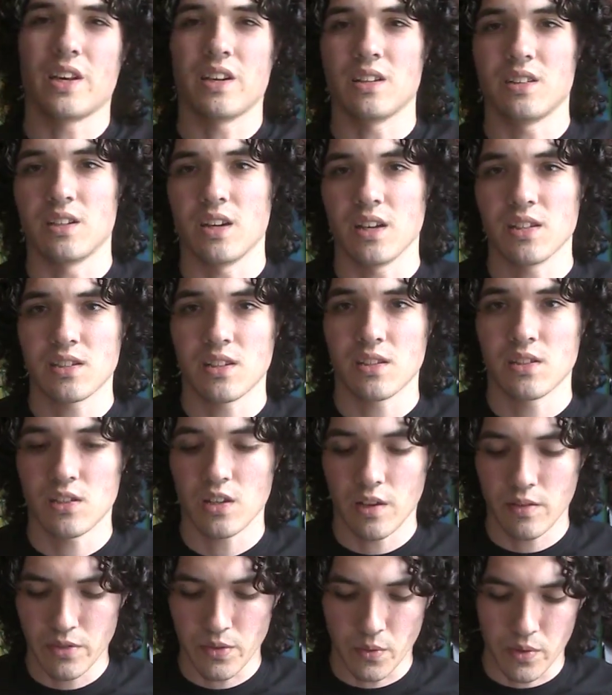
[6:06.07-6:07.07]
in dust and
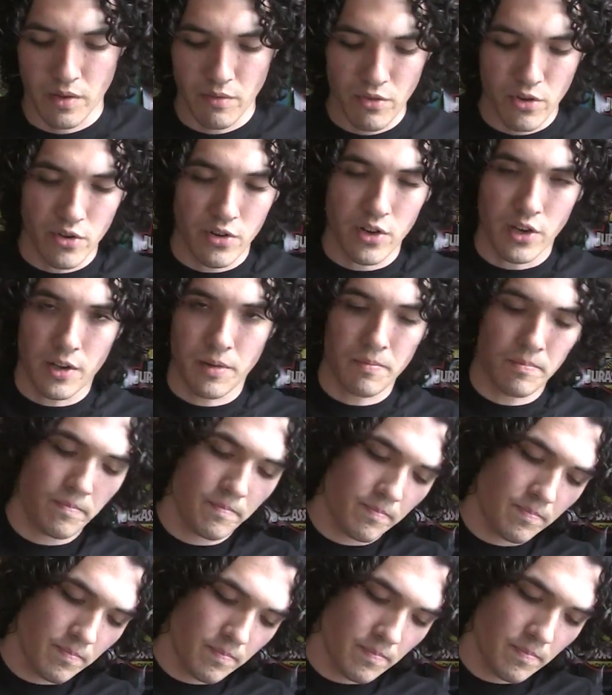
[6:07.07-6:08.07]
stuff, so whenever you're done,
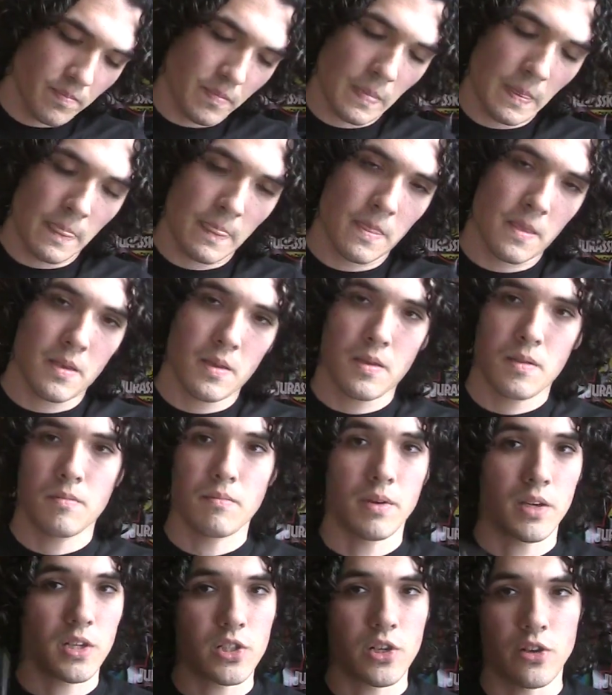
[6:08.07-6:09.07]

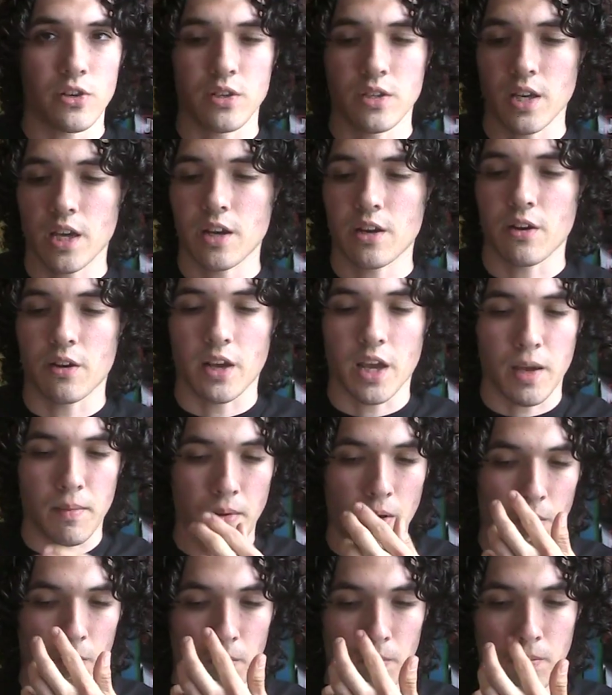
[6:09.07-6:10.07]
make sure you take your game
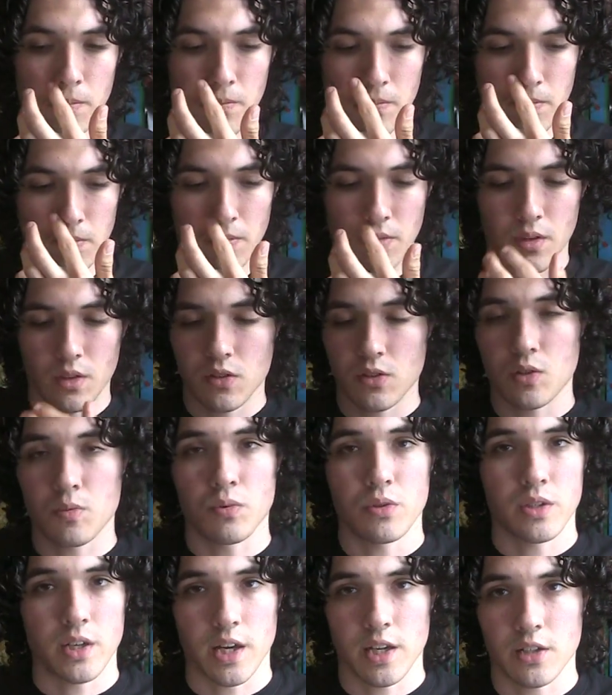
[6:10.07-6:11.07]
out to
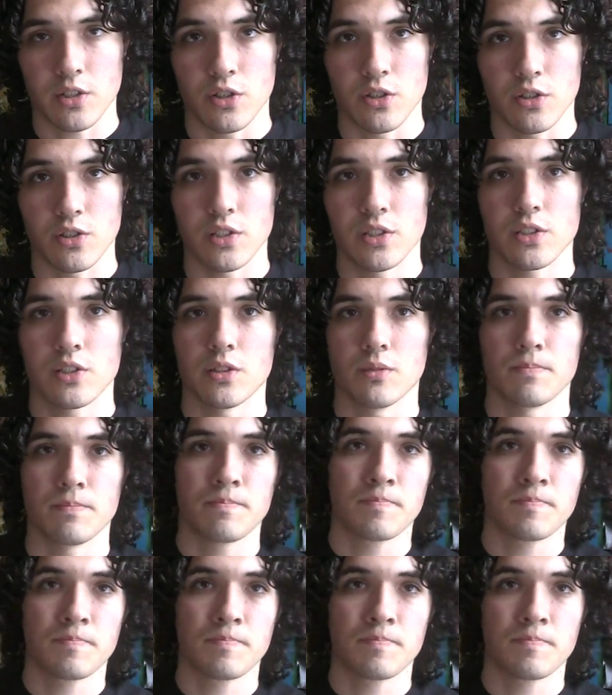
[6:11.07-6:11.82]
protect your system.